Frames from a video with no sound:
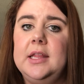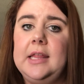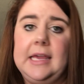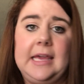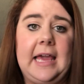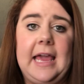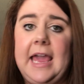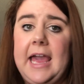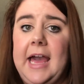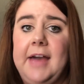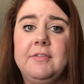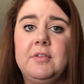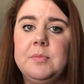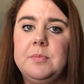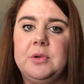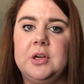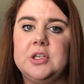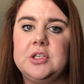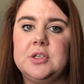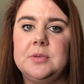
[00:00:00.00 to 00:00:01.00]
like I
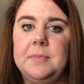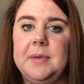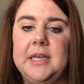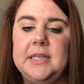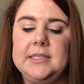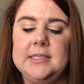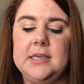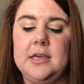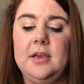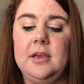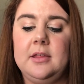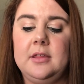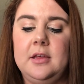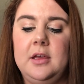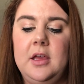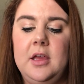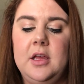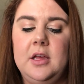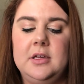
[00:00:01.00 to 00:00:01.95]
haven't brushed my teeth.